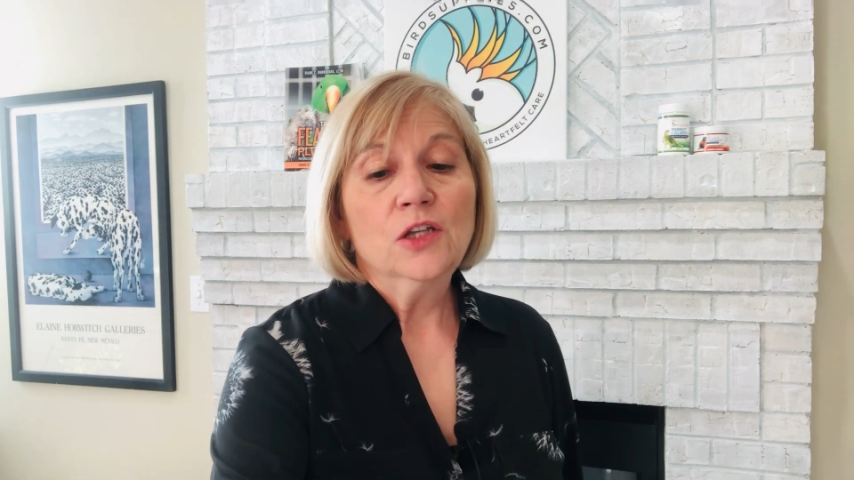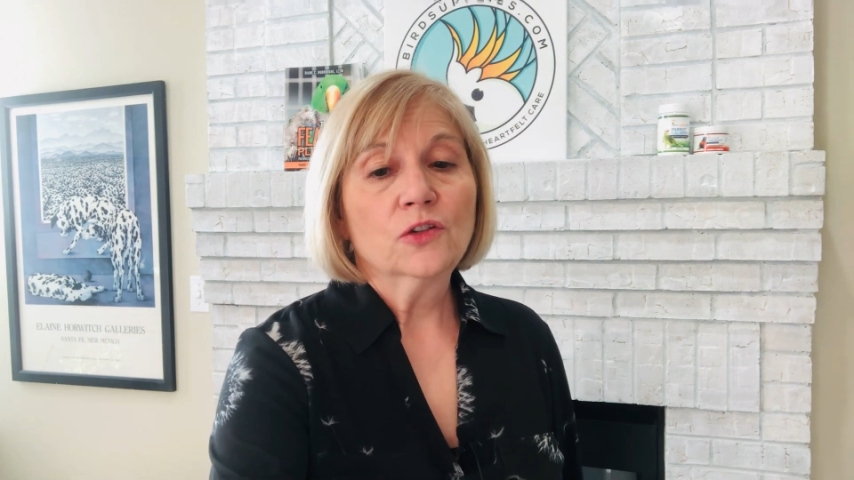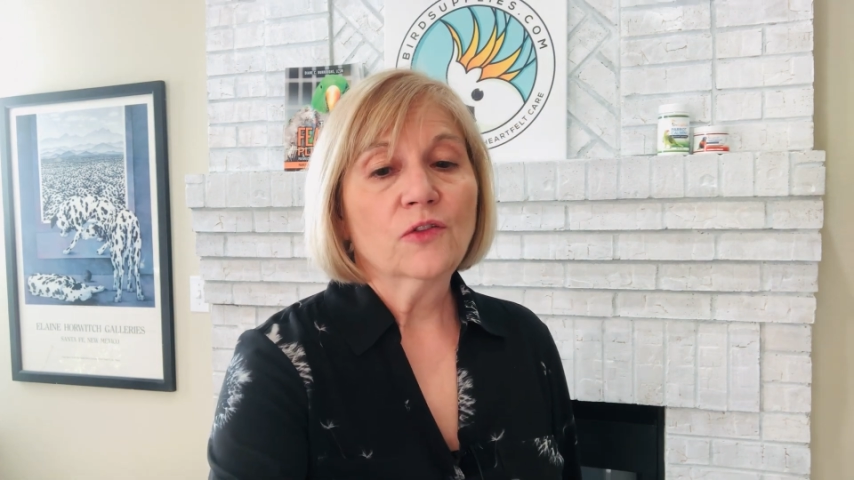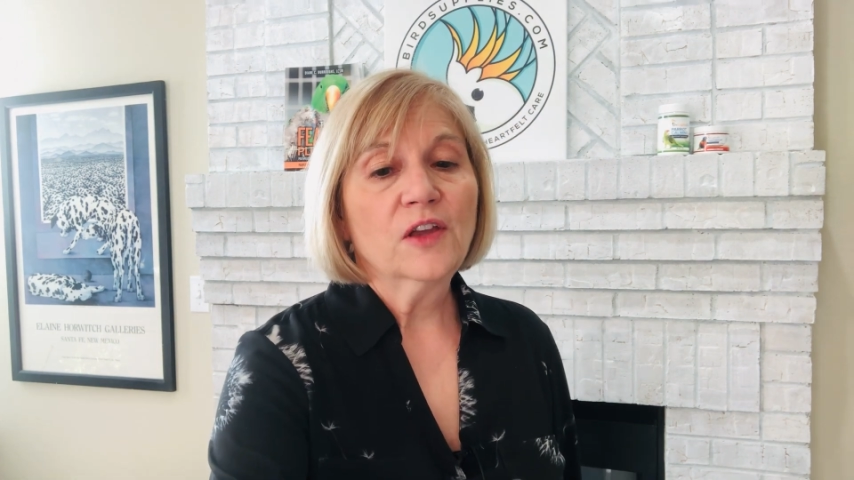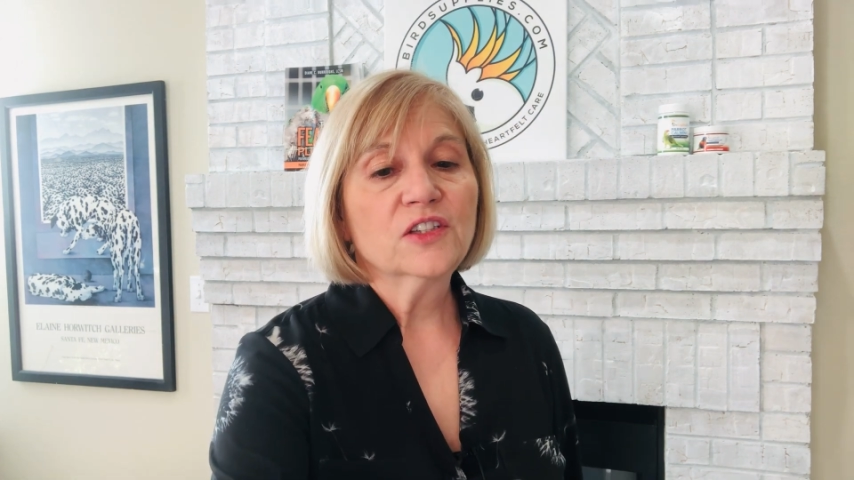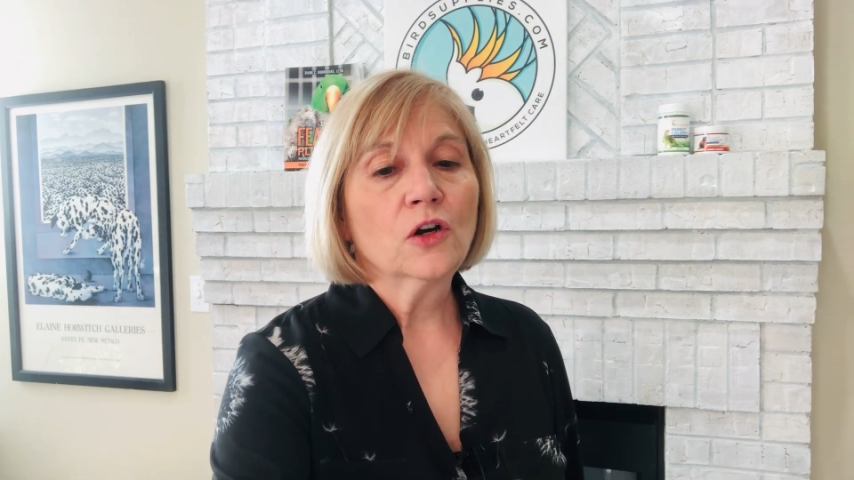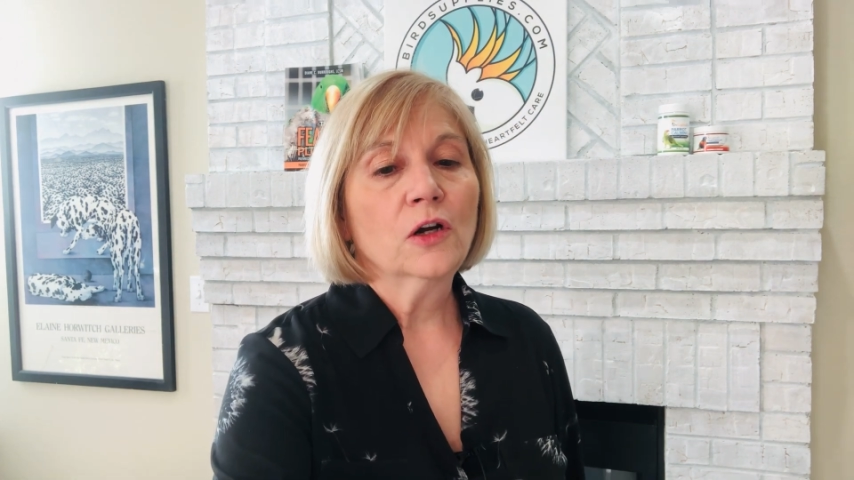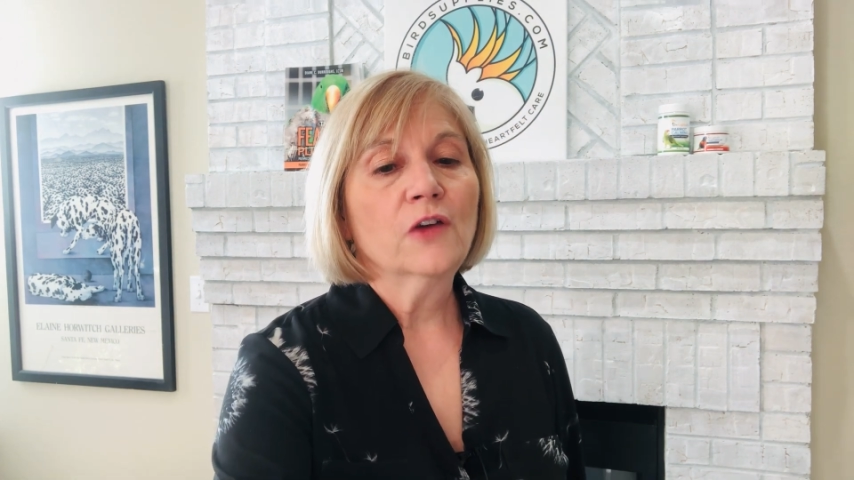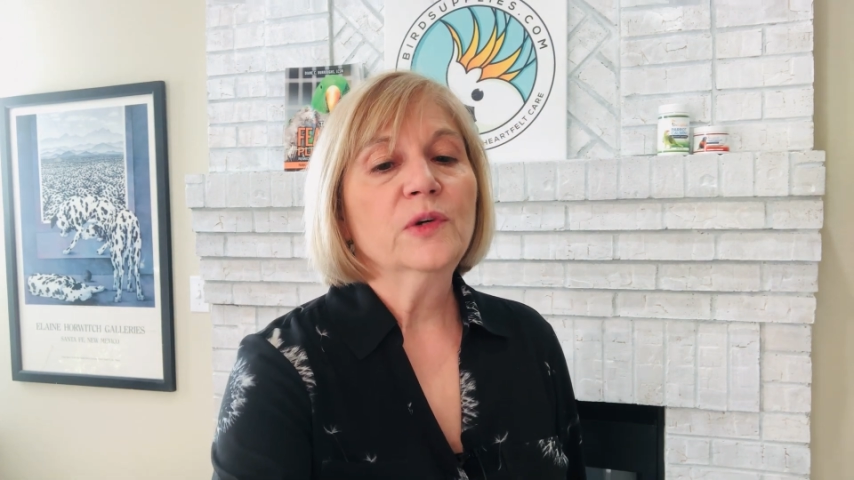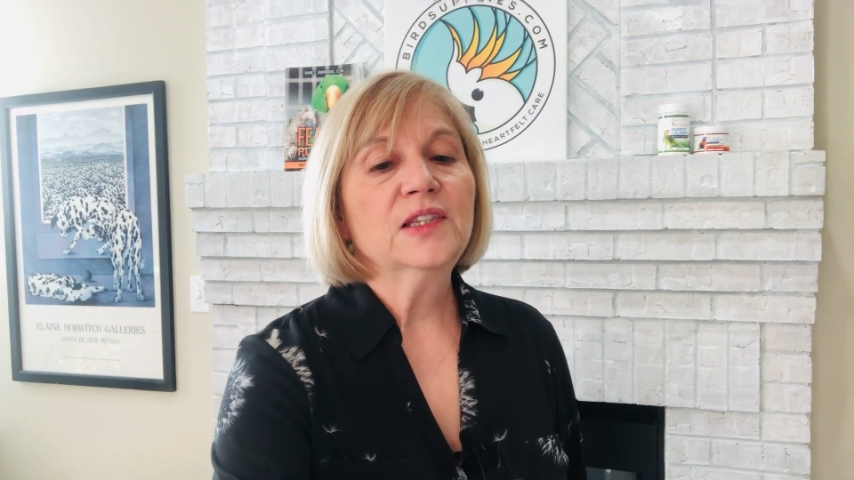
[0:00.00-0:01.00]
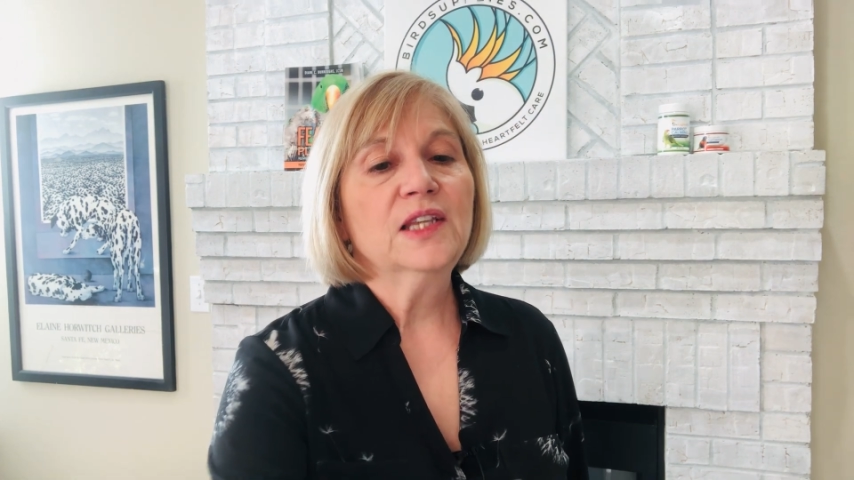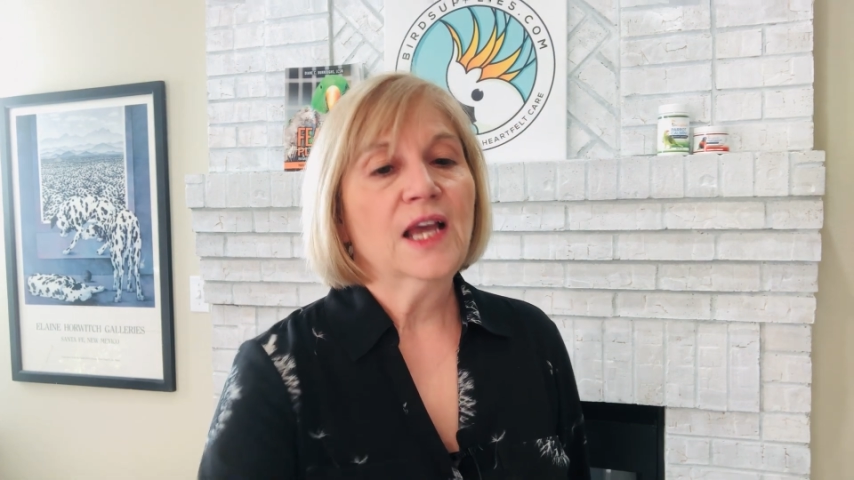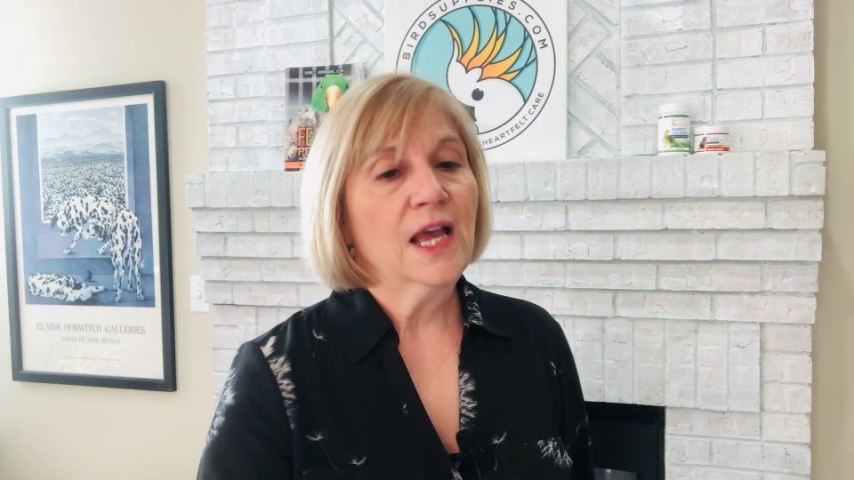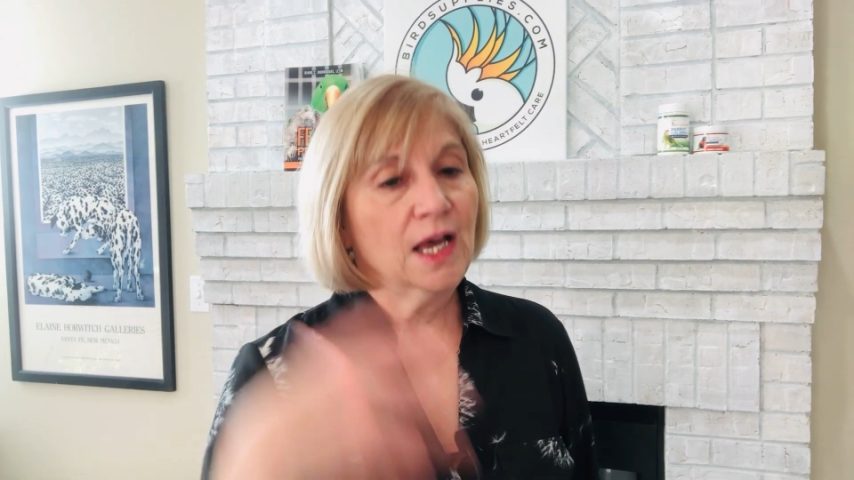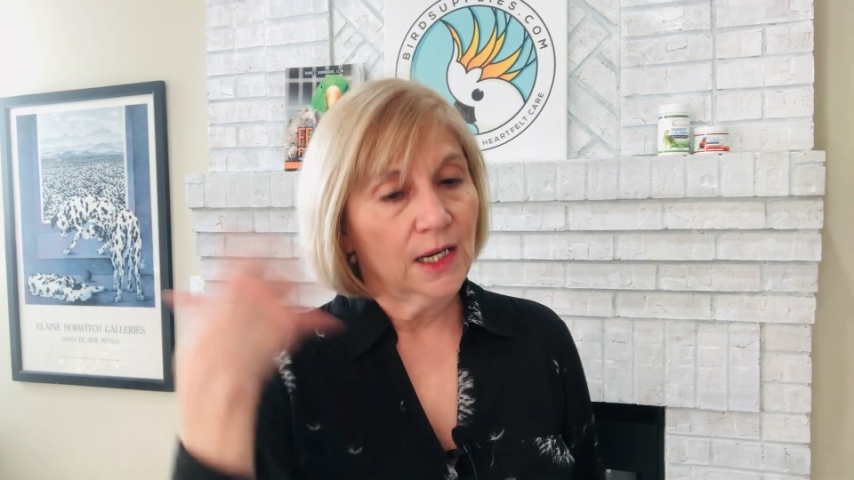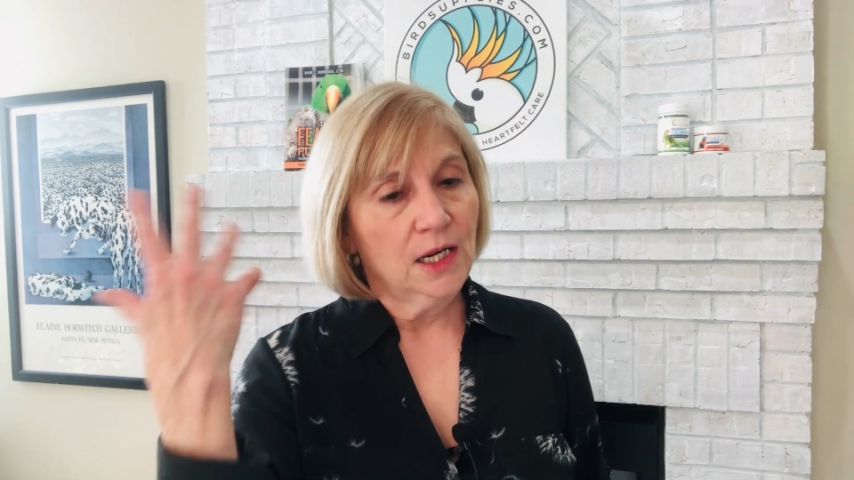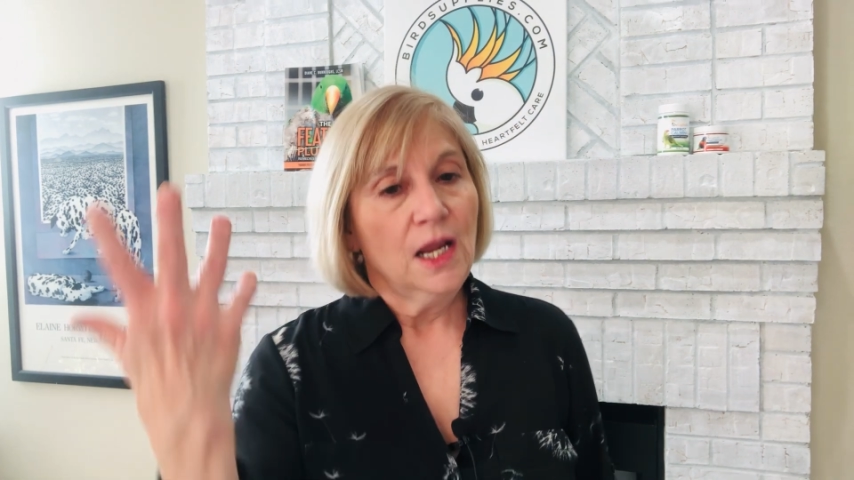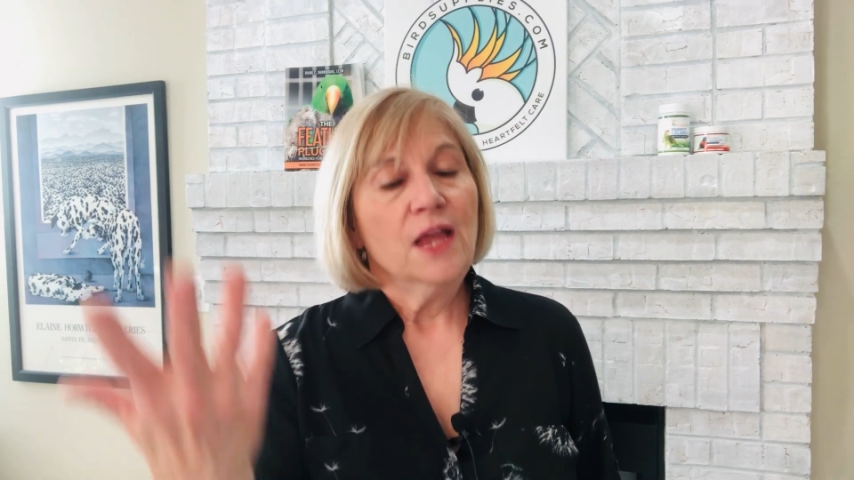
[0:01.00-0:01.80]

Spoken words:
So they start off with the head,